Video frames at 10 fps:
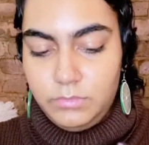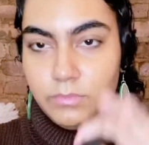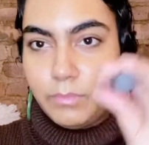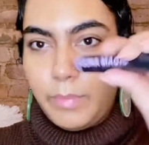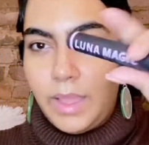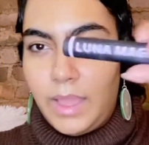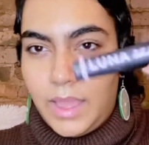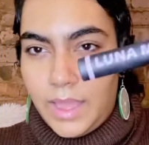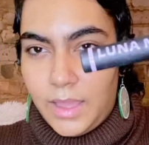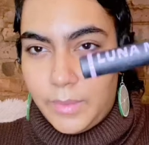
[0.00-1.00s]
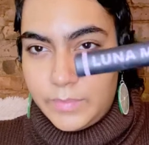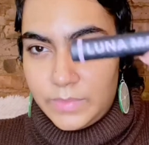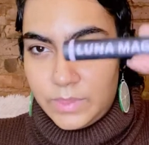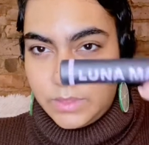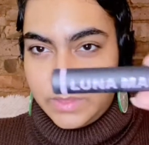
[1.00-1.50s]
But
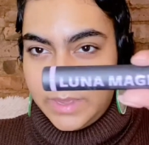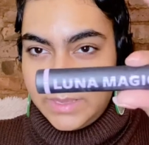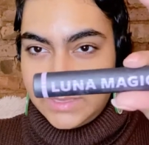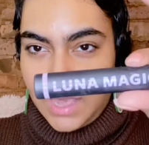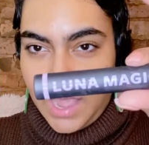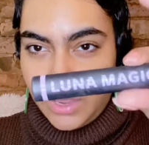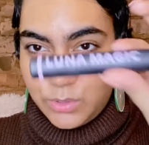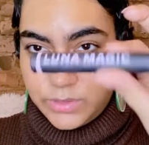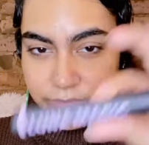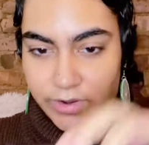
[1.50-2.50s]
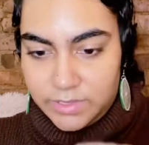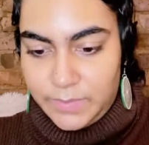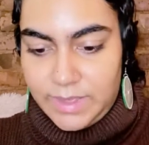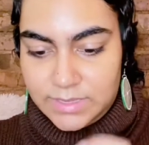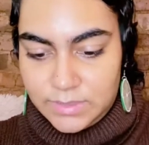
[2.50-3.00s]
this I use first
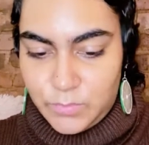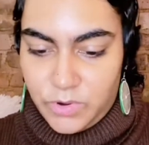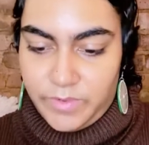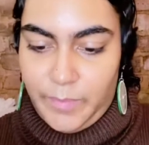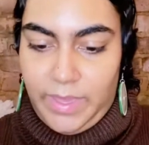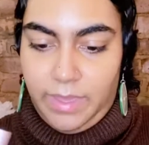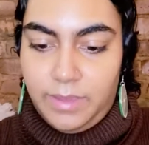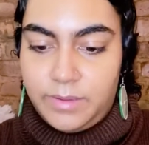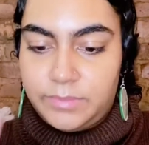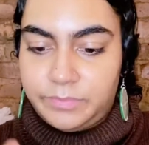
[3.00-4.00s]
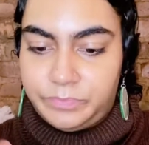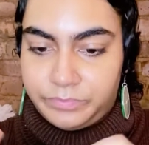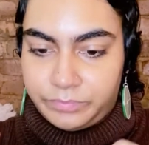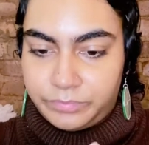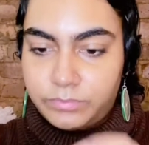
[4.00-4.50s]
because it's more of a pink.
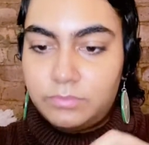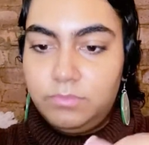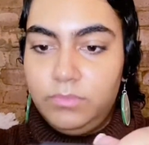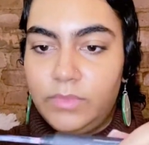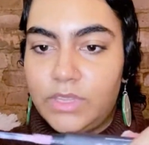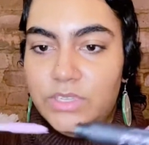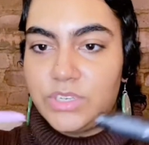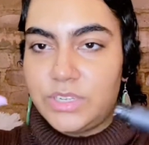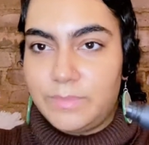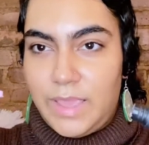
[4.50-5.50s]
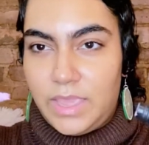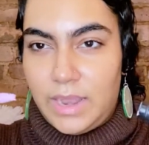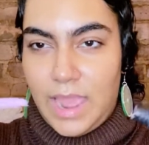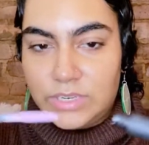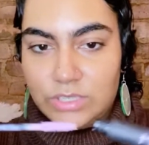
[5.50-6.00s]
This is to just make your
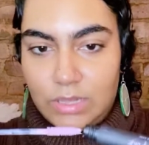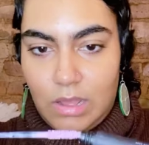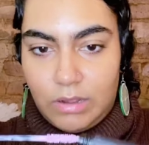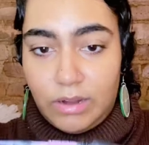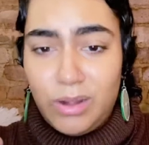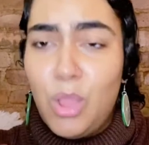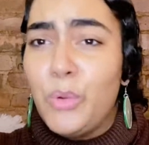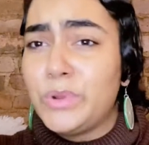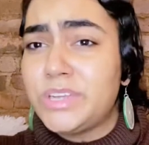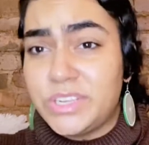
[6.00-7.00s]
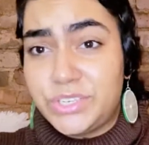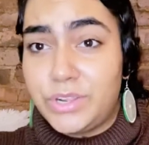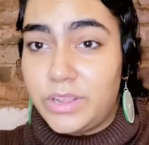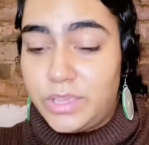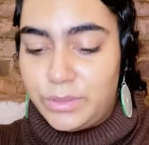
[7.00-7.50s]
lashes longer, which I should
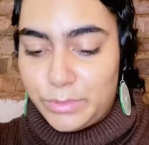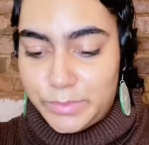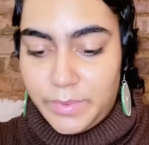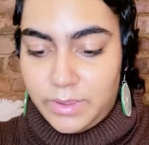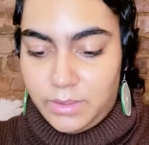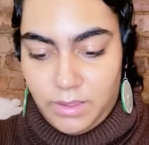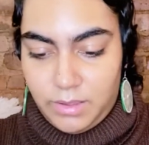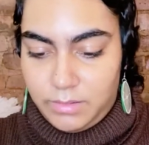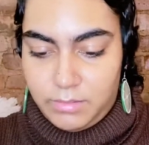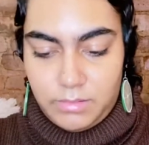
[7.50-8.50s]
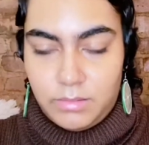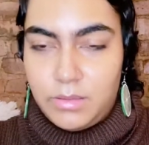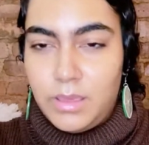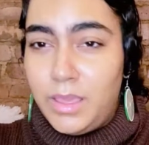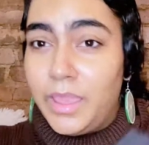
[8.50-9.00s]
have used, but
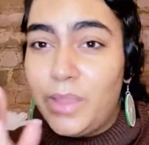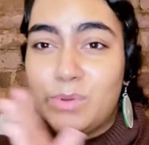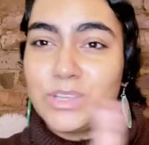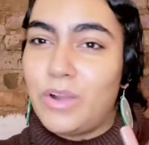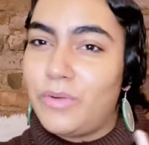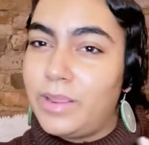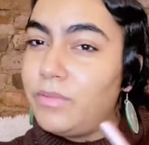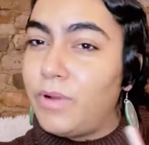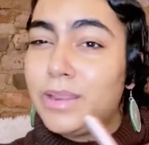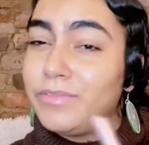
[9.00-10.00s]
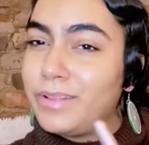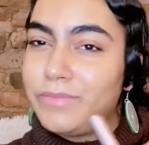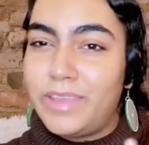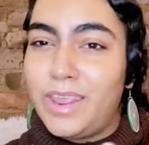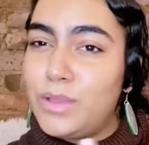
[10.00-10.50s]
it was already ready for the
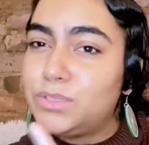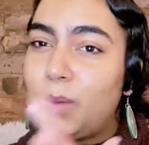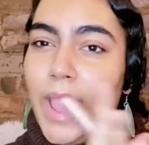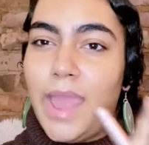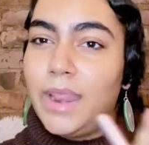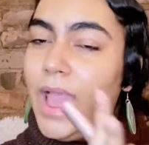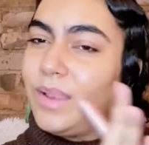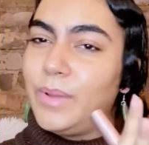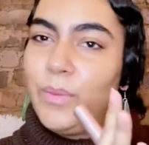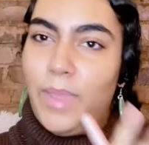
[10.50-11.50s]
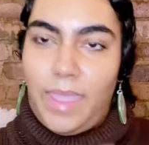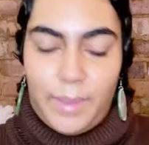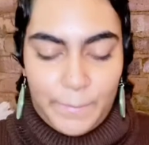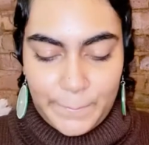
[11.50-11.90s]
video, so I had it out of my way.